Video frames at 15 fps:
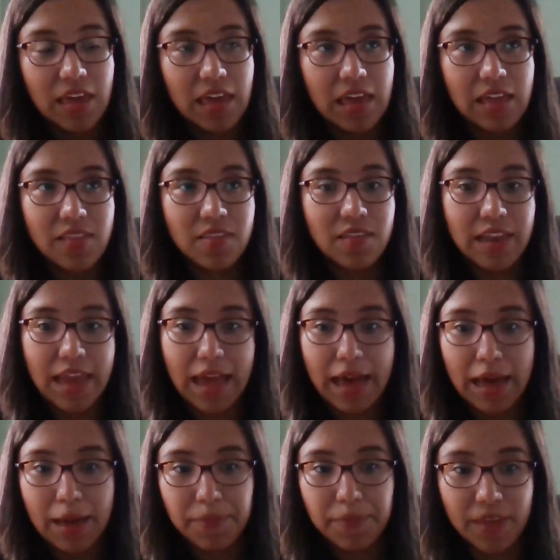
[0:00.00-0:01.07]
It's an
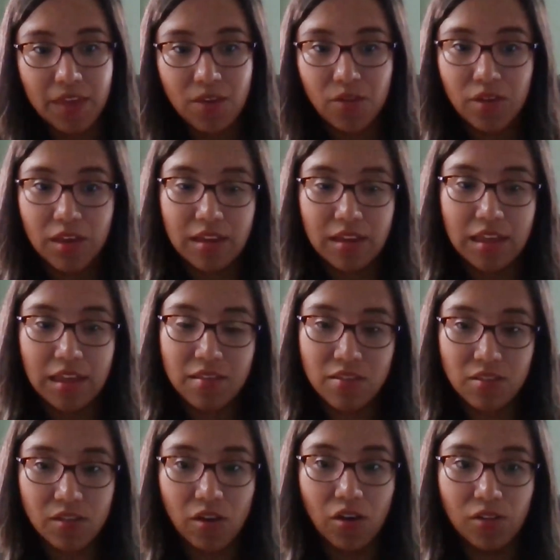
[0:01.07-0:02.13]
app that you can
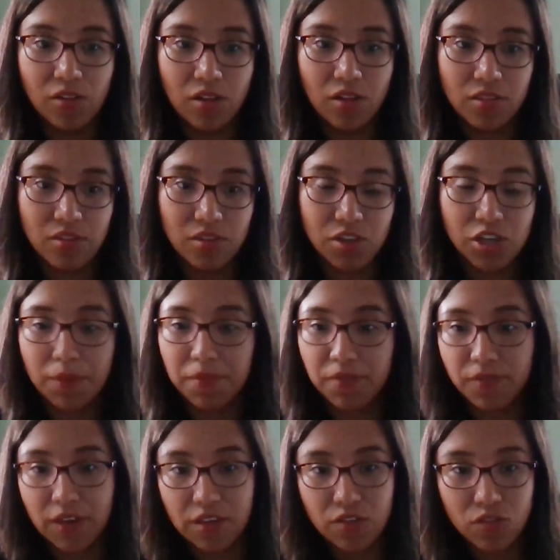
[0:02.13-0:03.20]
install on the
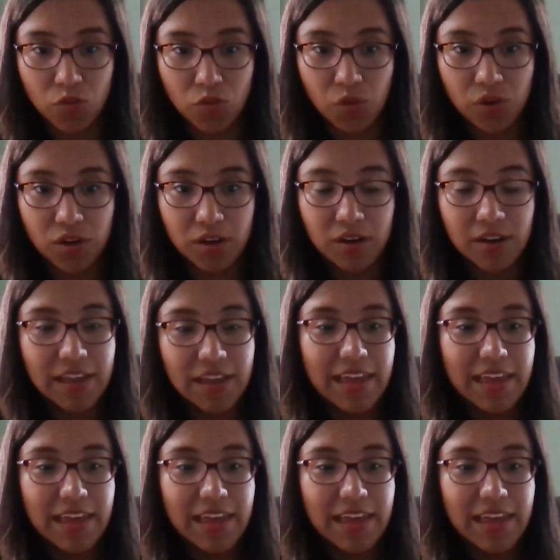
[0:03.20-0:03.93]
Shopify store,